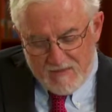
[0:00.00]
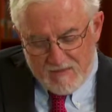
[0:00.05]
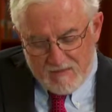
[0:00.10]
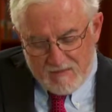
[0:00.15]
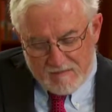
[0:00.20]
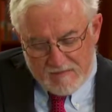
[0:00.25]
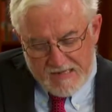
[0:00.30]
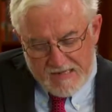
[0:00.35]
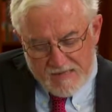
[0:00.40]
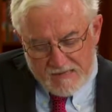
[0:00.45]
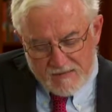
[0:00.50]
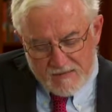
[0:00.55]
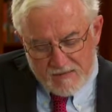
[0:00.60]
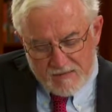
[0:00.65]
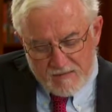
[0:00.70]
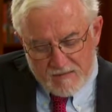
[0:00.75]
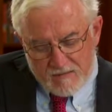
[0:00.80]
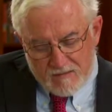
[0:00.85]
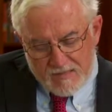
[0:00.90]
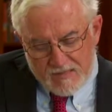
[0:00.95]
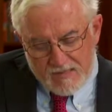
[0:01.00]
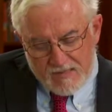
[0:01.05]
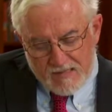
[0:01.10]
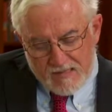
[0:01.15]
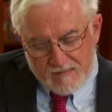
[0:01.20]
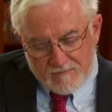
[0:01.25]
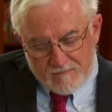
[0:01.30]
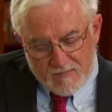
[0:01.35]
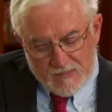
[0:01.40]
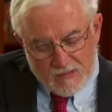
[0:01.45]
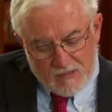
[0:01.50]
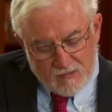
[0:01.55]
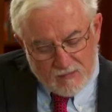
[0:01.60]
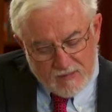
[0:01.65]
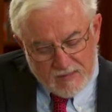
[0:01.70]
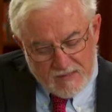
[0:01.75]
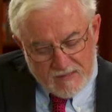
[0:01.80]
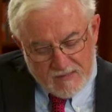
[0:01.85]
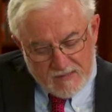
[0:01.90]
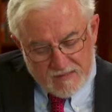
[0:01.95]
Okay, so um,
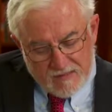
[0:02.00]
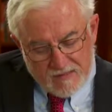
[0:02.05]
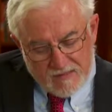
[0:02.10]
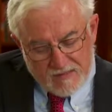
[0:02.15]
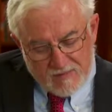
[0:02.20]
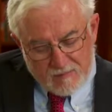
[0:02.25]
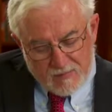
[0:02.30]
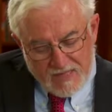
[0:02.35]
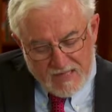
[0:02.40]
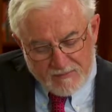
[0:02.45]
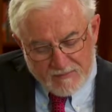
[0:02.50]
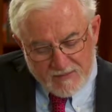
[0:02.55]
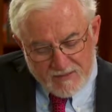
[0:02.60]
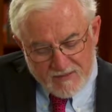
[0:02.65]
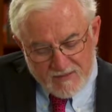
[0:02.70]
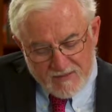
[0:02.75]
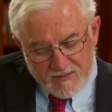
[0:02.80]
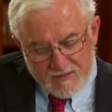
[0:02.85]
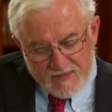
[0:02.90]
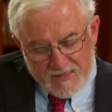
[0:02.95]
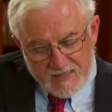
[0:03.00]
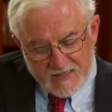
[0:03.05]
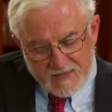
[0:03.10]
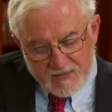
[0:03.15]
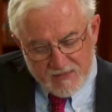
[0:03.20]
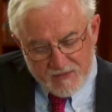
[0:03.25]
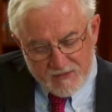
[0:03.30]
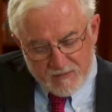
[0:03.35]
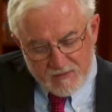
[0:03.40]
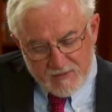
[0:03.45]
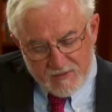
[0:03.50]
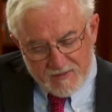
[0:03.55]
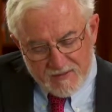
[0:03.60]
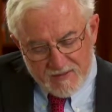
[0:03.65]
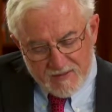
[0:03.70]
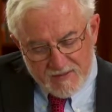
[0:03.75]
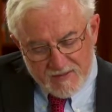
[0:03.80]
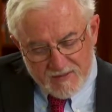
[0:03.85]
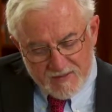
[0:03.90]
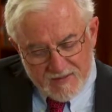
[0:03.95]
holiness and blamelessness has to do with
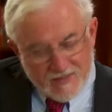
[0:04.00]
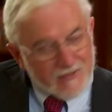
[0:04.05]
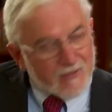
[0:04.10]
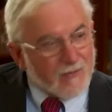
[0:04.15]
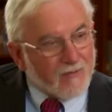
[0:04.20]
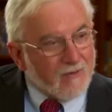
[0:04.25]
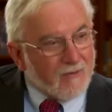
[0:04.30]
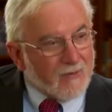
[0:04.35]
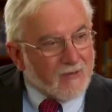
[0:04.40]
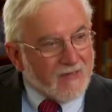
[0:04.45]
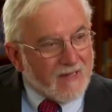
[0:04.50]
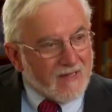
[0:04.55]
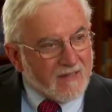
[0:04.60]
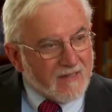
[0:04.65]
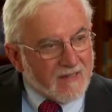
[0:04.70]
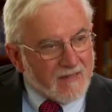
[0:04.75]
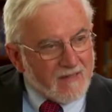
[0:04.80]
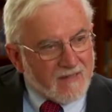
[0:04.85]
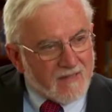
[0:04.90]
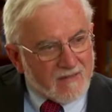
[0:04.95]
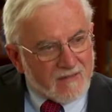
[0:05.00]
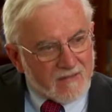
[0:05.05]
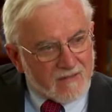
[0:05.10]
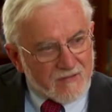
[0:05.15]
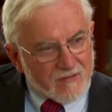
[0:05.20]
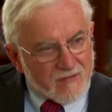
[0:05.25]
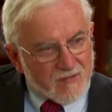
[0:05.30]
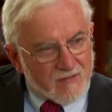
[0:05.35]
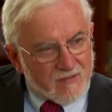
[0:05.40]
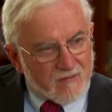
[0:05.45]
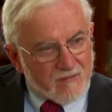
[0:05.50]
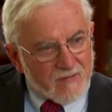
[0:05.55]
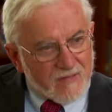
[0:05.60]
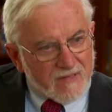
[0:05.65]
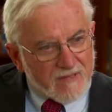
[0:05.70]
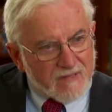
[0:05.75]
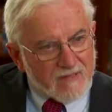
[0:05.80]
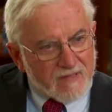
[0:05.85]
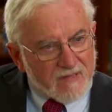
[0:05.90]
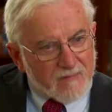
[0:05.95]
uh, sexual, morality sexual morality, and also and
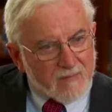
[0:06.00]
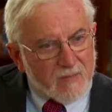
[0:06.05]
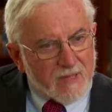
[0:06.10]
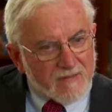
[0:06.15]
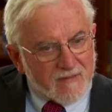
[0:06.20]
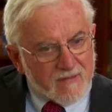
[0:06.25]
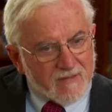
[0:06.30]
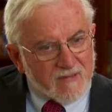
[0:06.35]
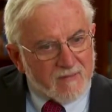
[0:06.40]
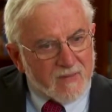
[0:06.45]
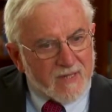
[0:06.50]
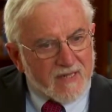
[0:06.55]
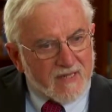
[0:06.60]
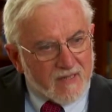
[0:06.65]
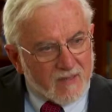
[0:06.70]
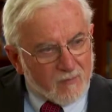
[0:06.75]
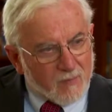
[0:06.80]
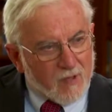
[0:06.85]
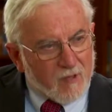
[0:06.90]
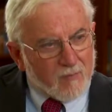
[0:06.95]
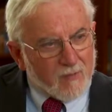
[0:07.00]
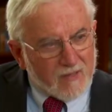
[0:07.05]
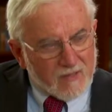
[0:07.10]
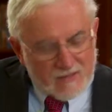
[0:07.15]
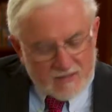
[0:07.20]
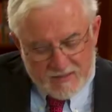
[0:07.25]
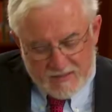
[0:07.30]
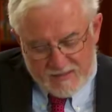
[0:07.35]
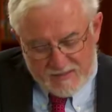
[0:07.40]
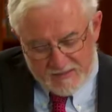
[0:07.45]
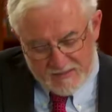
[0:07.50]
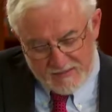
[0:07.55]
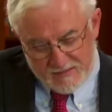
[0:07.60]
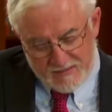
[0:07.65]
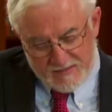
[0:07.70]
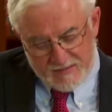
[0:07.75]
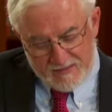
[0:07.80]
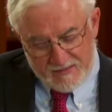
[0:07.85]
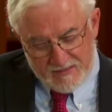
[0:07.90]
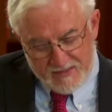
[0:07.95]
with uh, participating communal
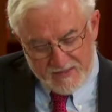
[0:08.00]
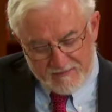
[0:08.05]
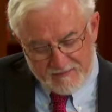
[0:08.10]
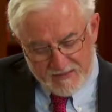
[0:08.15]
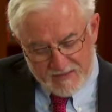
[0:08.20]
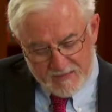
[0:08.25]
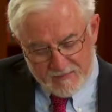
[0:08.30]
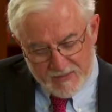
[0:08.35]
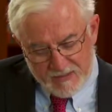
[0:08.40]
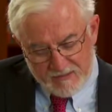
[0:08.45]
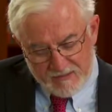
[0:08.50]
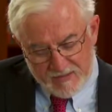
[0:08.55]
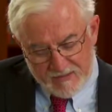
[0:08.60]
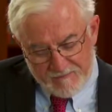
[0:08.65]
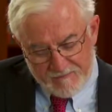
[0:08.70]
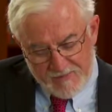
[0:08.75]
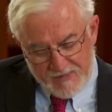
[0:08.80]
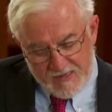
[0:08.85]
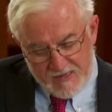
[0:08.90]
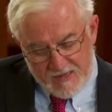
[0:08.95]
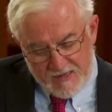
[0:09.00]
participation. in, in yeah. the life of the community. Yeah. Yeah.